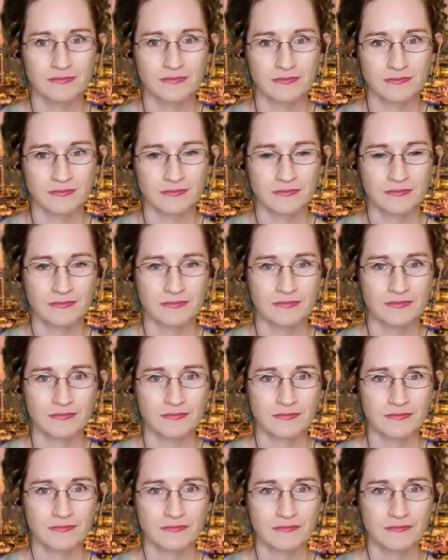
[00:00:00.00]

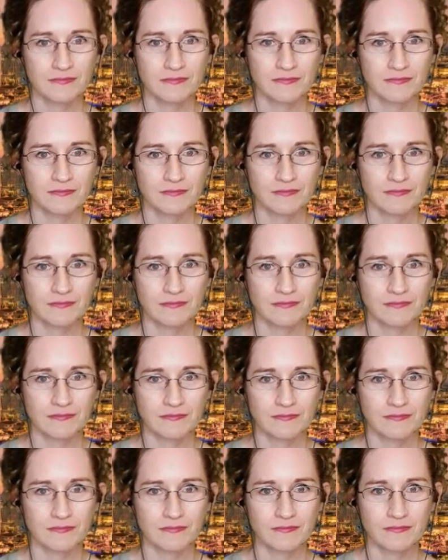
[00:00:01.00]

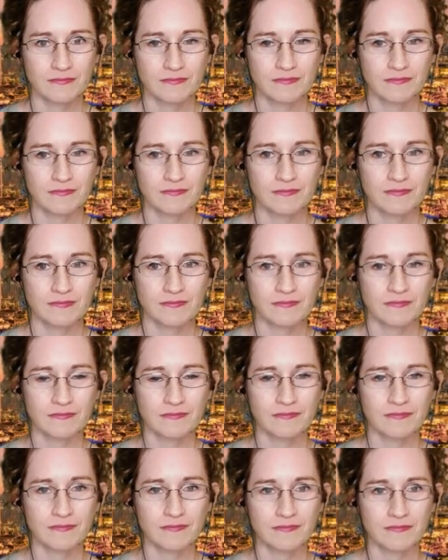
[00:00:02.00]

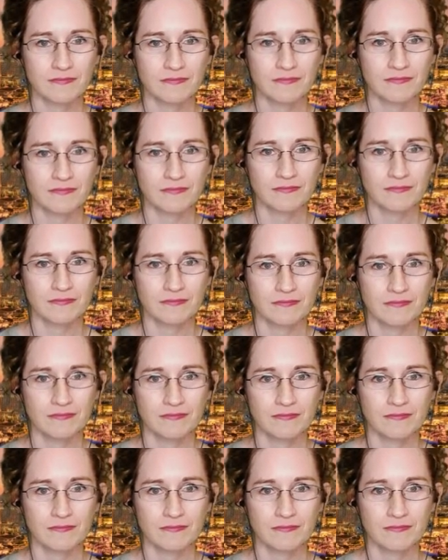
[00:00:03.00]

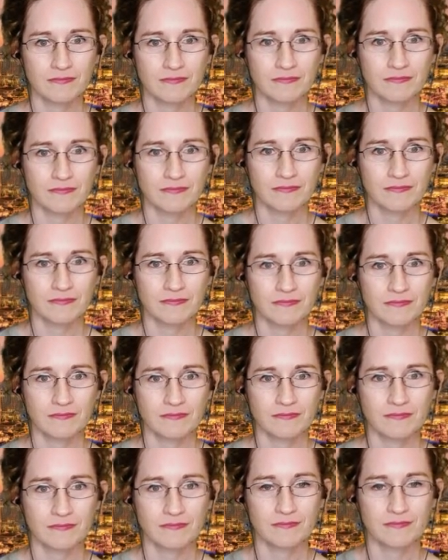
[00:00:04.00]

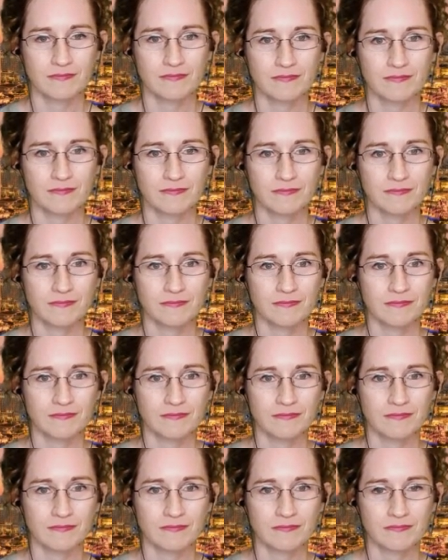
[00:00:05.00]

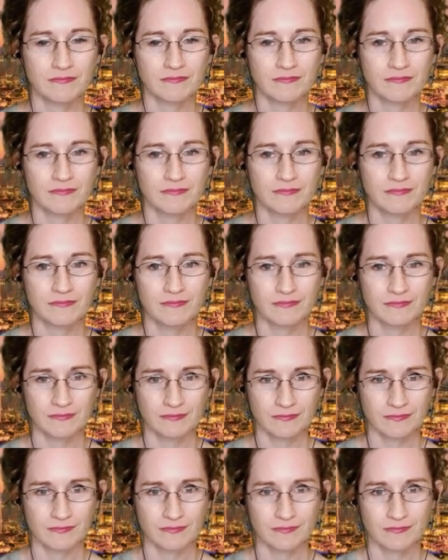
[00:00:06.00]

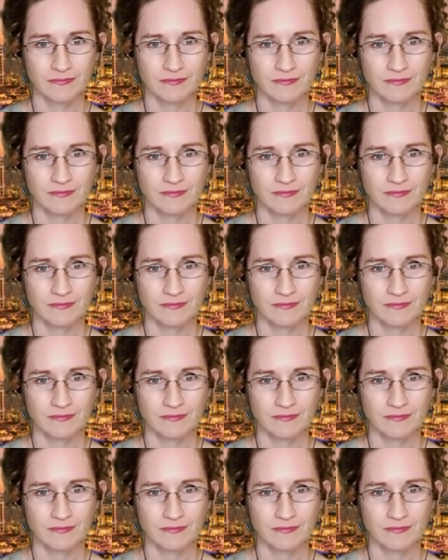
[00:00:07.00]
The person shown says nothing.